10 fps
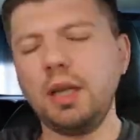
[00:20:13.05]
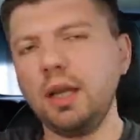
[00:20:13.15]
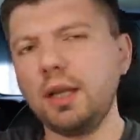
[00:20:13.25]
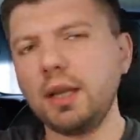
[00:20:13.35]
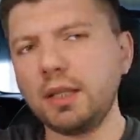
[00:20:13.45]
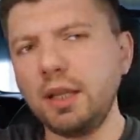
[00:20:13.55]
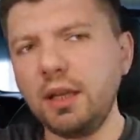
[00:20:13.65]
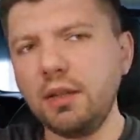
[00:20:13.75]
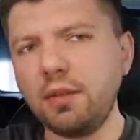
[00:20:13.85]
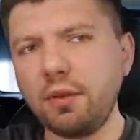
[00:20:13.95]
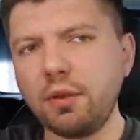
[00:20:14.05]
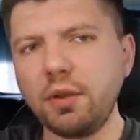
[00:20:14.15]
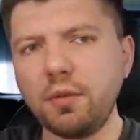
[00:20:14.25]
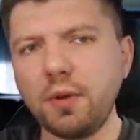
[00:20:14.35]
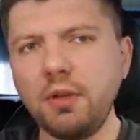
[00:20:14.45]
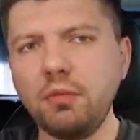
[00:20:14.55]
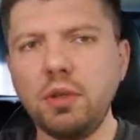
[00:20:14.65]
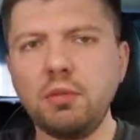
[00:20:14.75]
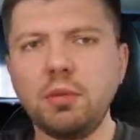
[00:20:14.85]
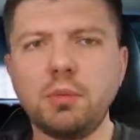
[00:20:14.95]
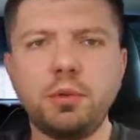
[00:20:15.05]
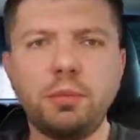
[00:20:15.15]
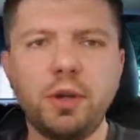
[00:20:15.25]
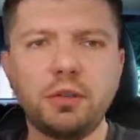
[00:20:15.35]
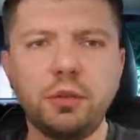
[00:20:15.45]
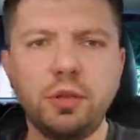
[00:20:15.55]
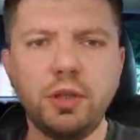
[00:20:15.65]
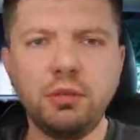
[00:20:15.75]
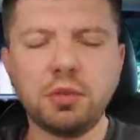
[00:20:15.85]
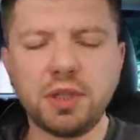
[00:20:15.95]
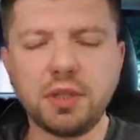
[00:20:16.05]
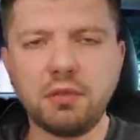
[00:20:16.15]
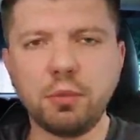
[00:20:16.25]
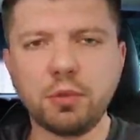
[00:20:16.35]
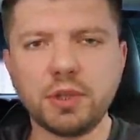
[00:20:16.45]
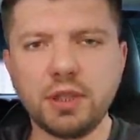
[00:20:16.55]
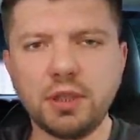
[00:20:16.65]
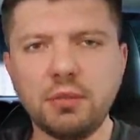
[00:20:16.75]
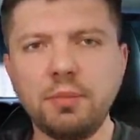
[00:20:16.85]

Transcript: And at 9:33 we were prepared to leave with 84%.